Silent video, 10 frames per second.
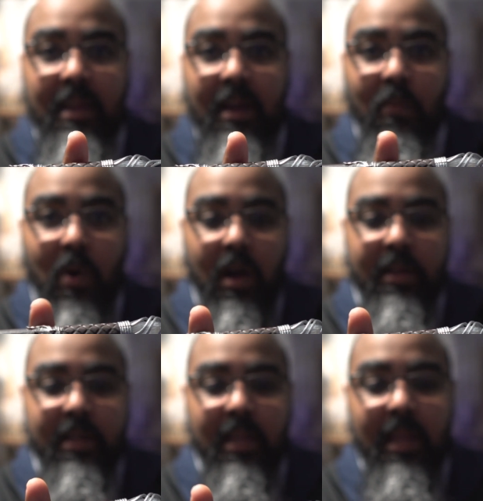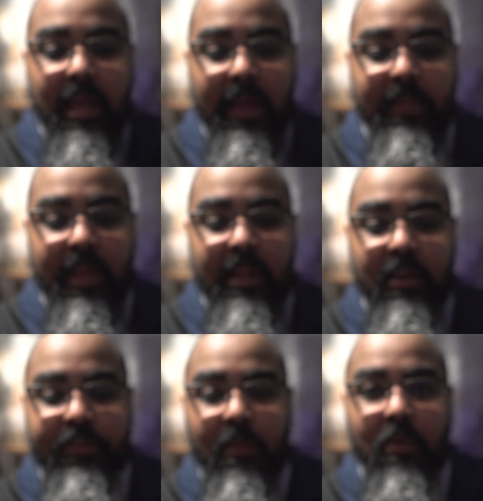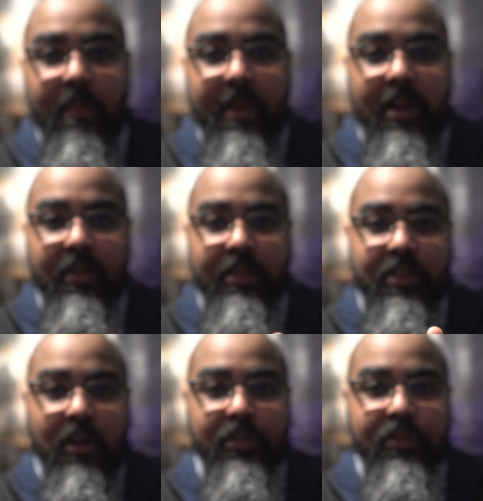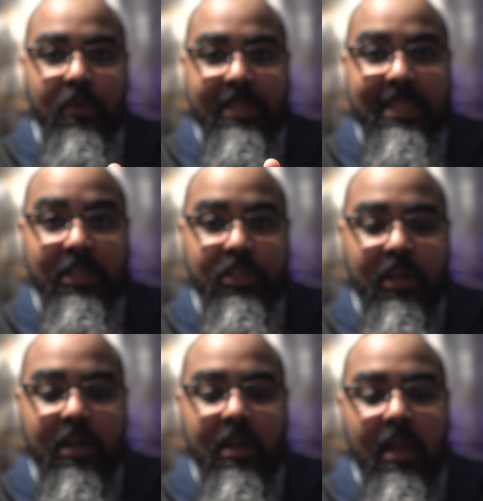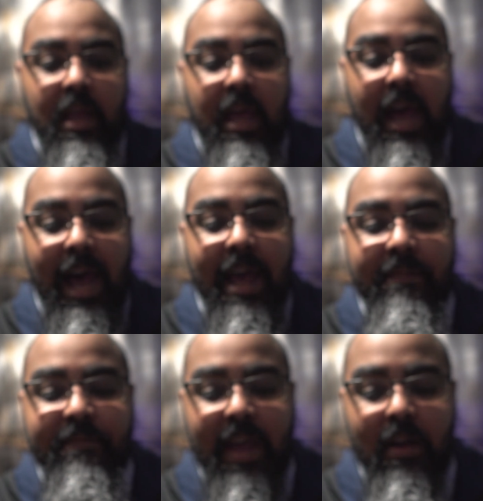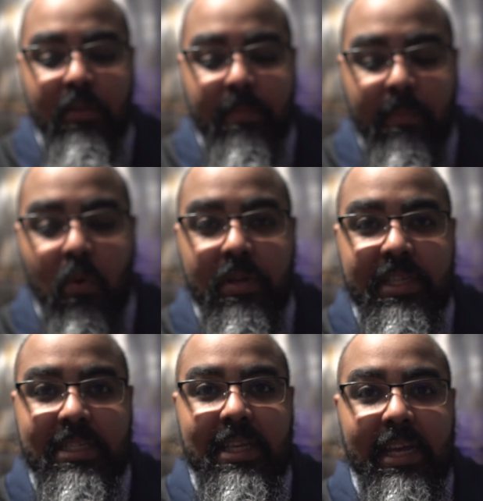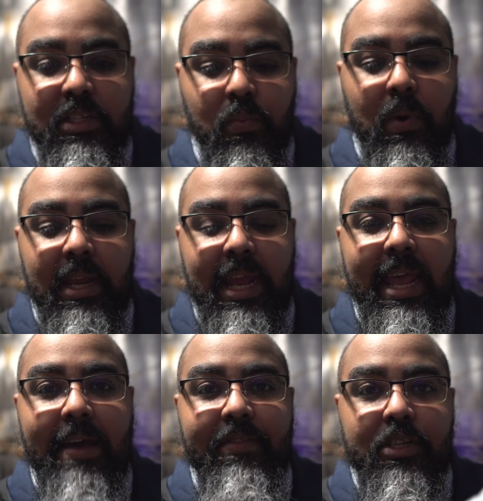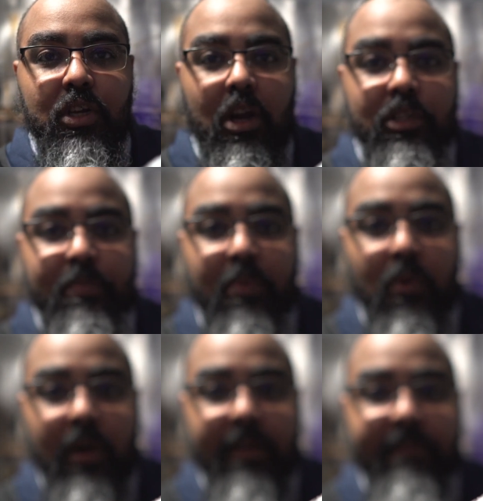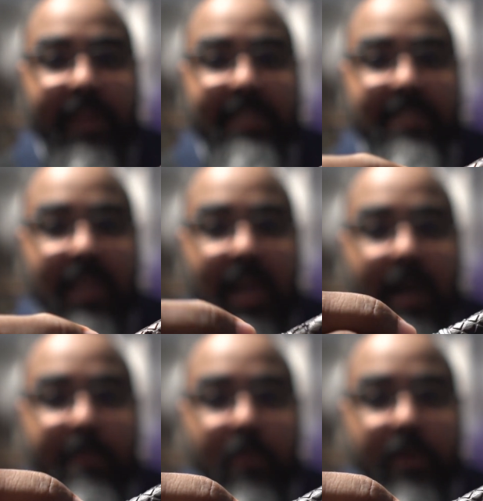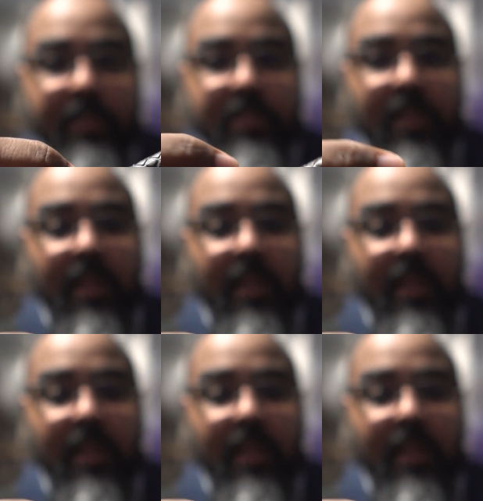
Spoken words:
wand, and then somewhere up here there's also a sensor. I found more success when I have the charge port facing upwards